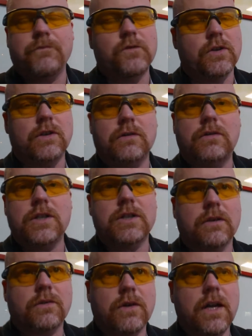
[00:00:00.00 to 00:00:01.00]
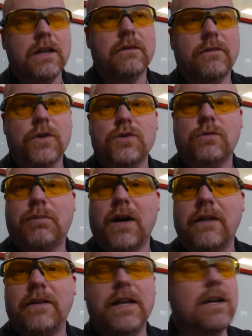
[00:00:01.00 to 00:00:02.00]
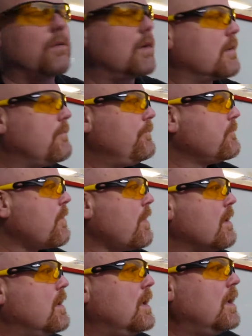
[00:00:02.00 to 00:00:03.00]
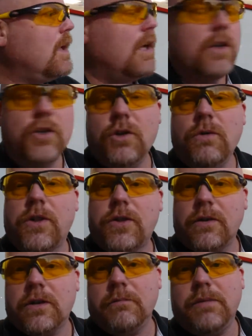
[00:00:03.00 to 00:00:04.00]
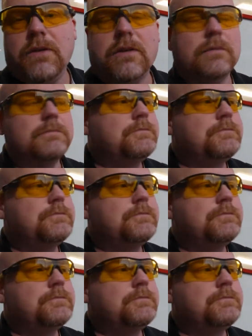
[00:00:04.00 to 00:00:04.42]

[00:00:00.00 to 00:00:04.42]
So your creature create a virtual private network to a third computer.